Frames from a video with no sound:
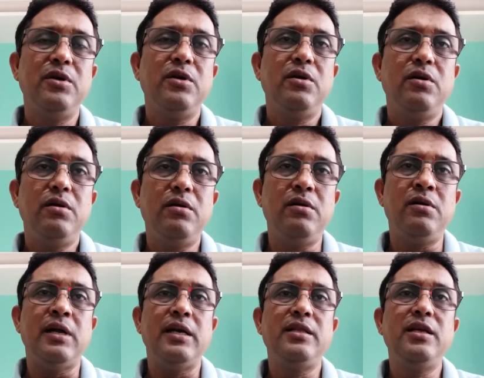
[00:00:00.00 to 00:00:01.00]

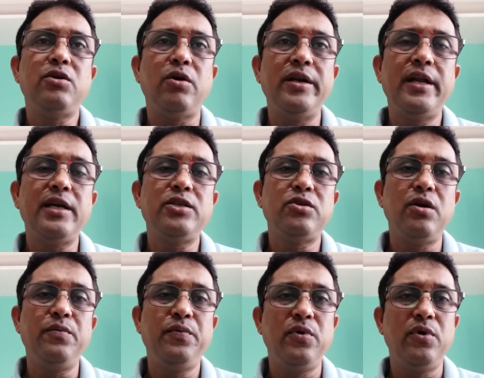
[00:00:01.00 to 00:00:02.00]
at the context
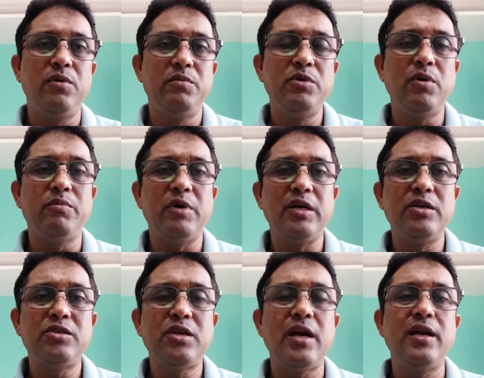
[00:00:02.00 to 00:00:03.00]
of
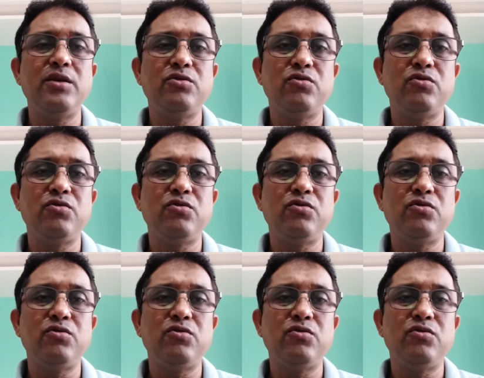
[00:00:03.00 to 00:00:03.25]
understanding